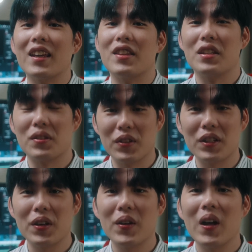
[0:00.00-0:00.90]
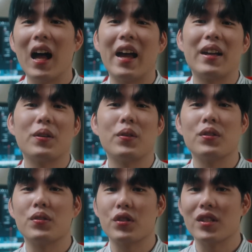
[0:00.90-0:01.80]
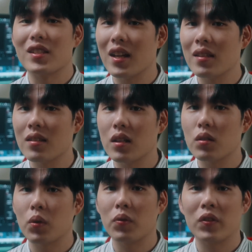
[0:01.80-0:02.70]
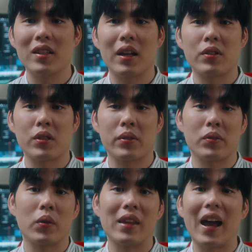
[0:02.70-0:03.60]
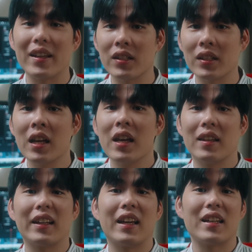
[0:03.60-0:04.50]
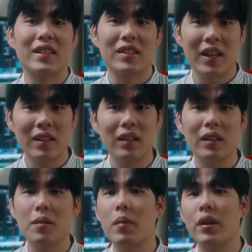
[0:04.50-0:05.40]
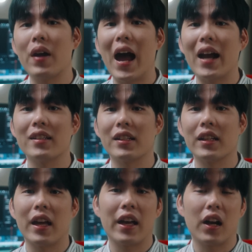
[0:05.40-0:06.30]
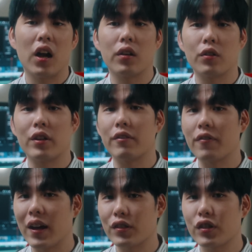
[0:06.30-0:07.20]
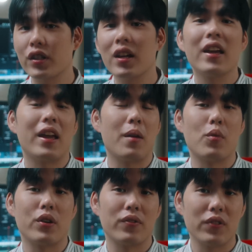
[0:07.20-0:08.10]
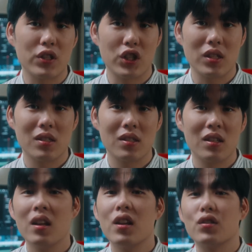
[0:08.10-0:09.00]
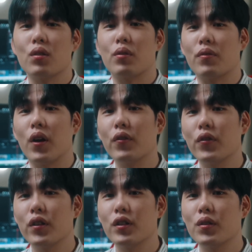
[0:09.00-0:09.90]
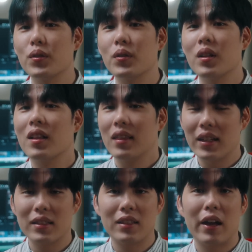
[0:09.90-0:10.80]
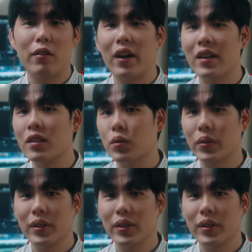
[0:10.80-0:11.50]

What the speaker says: In this video, I'm going to share 10 tips within Davinci Resolve 19 that can instantly make your editing and color grading faster and more efficient. So without further ado, let's dive right into